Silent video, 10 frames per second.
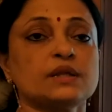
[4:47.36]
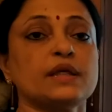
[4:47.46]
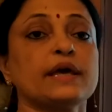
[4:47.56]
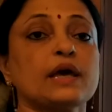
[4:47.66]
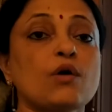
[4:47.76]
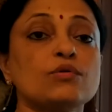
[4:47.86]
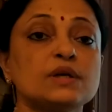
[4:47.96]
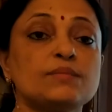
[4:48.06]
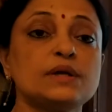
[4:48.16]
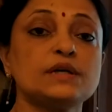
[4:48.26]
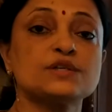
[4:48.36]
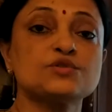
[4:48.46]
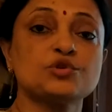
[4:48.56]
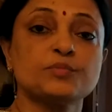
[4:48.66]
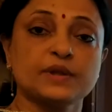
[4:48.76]
The accountability
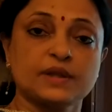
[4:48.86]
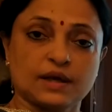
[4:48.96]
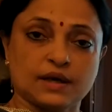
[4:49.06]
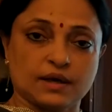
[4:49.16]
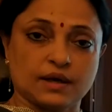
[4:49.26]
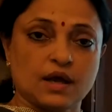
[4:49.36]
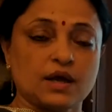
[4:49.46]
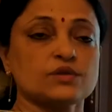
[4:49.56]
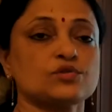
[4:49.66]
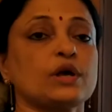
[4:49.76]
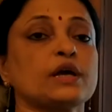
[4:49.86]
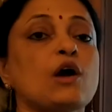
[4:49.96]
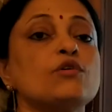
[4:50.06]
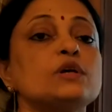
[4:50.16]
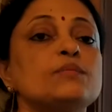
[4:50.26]
should be there. So
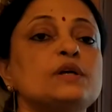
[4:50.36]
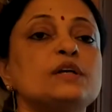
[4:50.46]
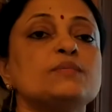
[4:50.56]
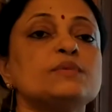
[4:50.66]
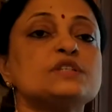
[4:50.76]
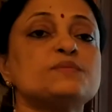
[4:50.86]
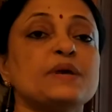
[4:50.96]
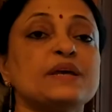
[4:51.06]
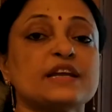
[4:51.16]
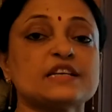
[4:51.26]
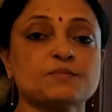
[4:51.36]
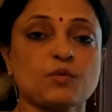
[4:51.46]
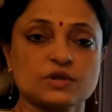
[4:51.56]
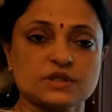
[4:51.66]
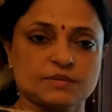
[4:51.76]
accountability means being
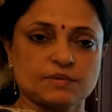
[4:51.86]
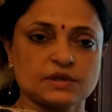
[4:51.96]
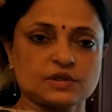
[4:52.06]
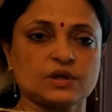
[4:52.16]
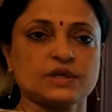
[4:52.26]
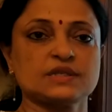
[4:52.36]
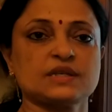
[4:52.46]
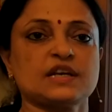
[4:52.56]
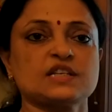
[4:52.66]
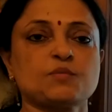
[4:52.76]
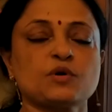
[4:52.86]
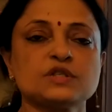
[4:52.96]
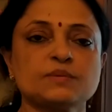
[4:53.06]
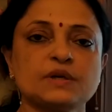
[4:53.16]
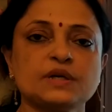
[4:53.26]
responsible. So it is the
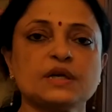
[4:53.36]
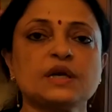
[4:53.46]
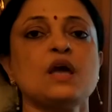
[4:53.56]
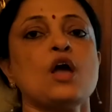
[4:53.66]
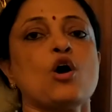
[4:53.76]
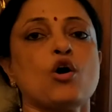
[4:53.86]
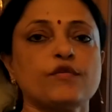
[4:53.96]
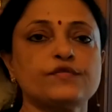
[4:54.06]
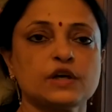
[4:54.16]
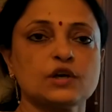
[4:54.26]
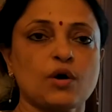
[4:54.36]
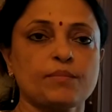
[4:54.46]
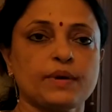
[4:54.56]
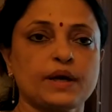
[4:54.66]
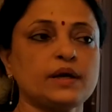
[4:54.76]
responsibility of the
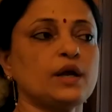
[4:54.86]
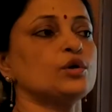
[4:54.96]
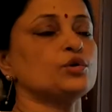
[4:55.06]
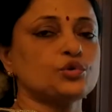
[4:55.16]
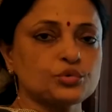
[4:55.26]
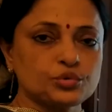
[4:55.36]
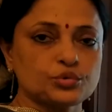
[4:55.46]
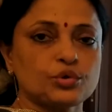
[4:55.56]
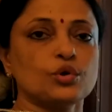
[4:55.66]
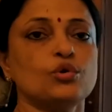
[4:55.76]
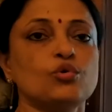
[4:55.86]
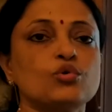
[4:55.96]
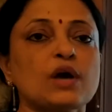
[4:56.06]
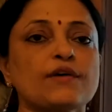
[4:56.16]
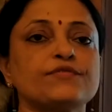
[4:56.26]
government to
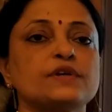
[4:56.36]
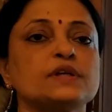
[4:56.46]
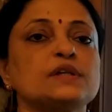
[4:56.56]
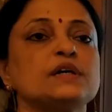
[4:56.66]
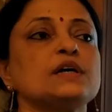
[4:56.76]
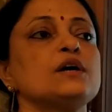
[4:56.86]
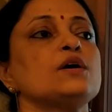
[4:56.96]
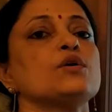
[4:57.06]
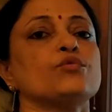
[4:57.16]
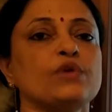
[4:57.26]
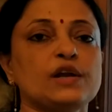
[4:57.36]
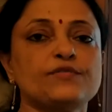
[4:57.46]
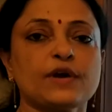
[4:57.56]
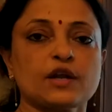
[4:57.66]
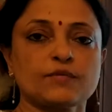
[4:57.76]
look after the
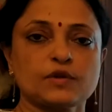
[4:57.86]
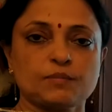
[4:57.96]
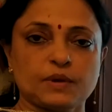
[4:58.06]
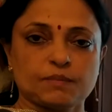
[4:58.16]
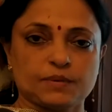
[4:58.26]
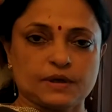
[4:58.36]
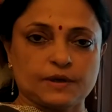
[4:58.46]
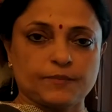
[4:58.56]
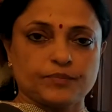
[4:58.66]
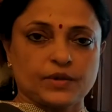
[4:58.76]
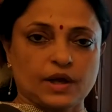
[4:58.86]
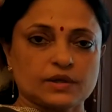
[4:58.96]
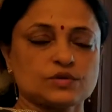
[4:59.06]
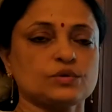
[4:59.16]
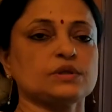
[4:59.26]
welfare of the people.
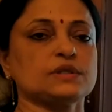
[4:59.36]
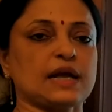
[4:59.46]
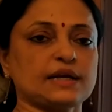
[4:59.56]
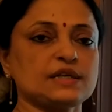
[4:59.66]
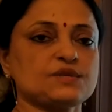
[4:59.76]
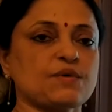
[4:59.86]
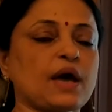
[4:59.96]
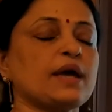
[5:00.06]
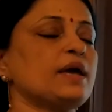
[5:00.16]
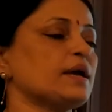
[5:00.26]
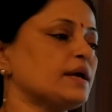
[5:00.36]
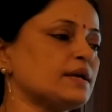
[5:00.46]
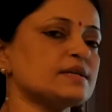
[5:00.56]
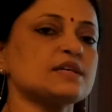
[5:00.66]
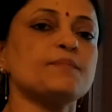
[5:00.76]
So that is why
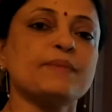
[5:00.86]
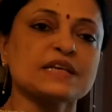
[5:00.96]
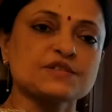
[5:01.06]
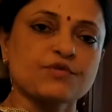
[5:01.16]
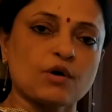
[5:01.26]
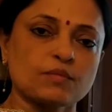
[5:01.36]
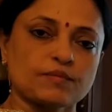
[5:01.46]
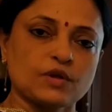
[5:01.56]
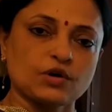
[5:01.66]
it is a best form of the